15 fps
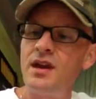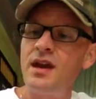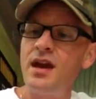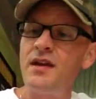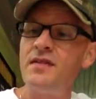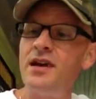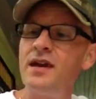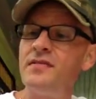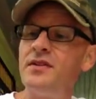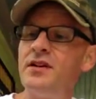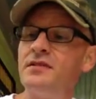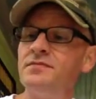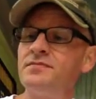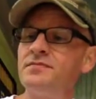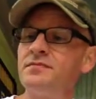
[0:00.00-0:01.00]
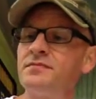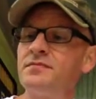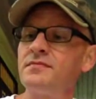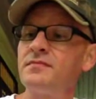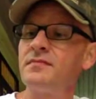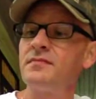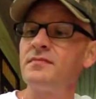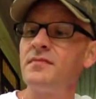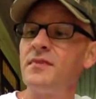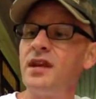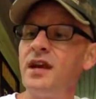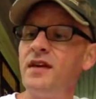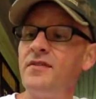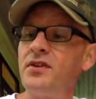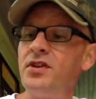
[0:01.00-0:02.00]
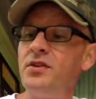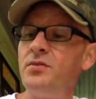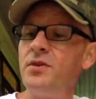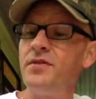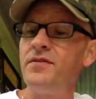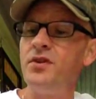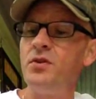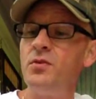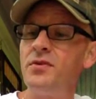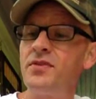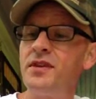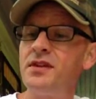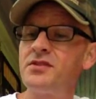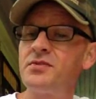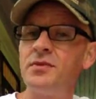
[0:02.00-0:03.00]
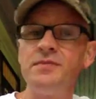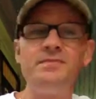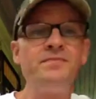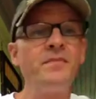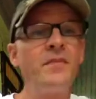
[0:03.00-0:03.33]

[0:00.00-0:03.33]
have a good review with this one.